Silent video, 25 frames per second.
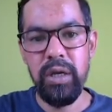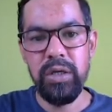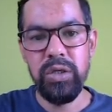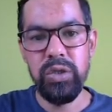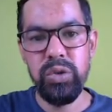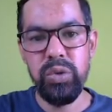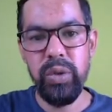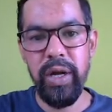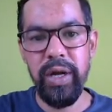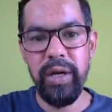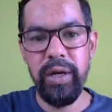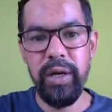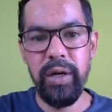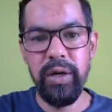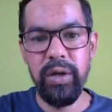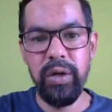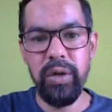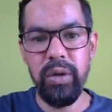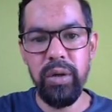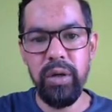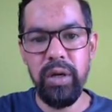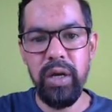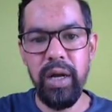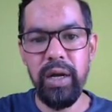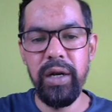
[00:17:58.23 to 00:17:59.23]
So
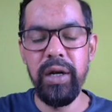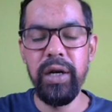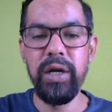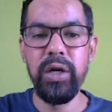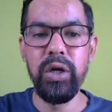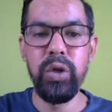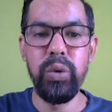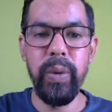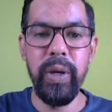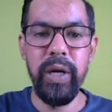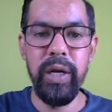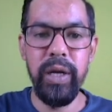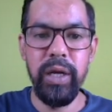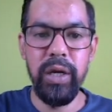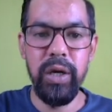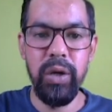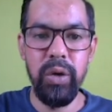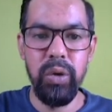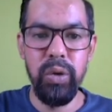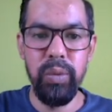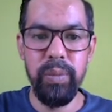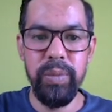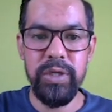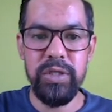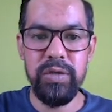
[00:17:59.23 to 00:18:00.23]
120
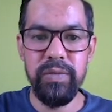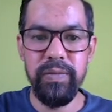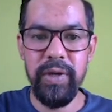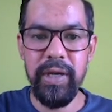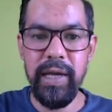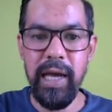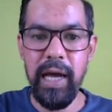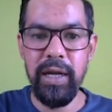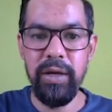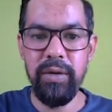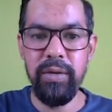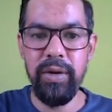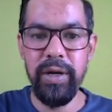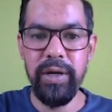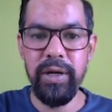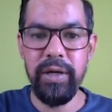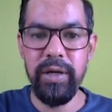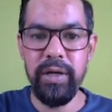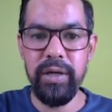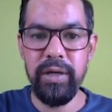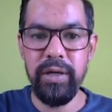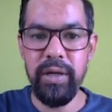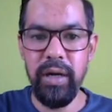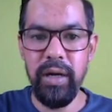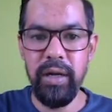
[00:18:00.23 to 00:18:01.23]
crore rupees, we calculated
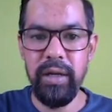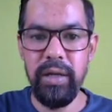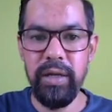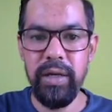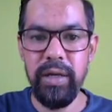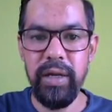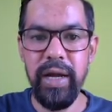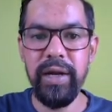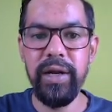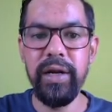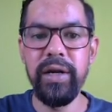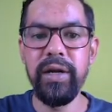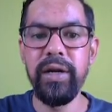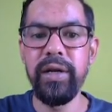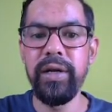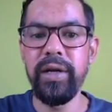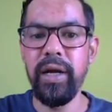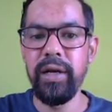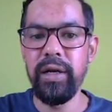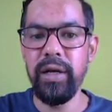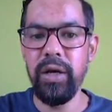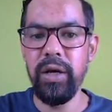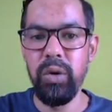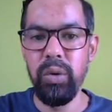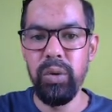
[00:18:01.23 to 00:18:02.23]
it earlier.
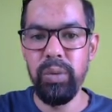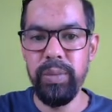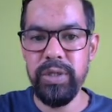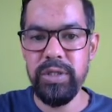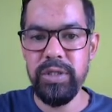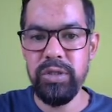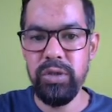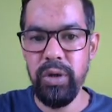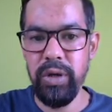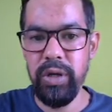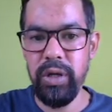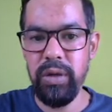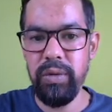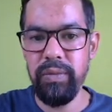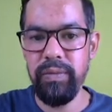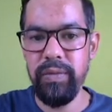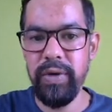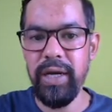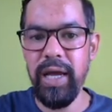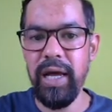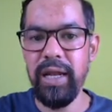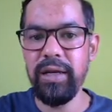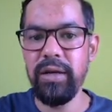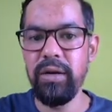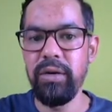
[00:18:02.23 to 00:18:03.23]
110 crore rupees, sorry, we
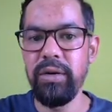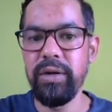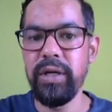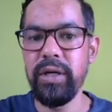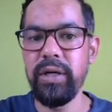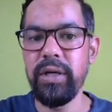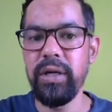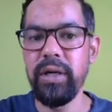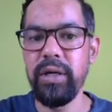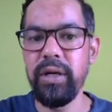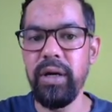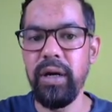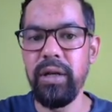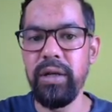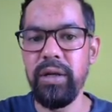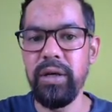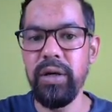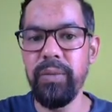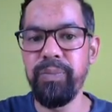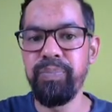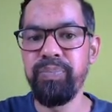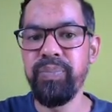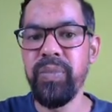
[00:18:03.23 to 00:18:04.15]
calculated it earlier.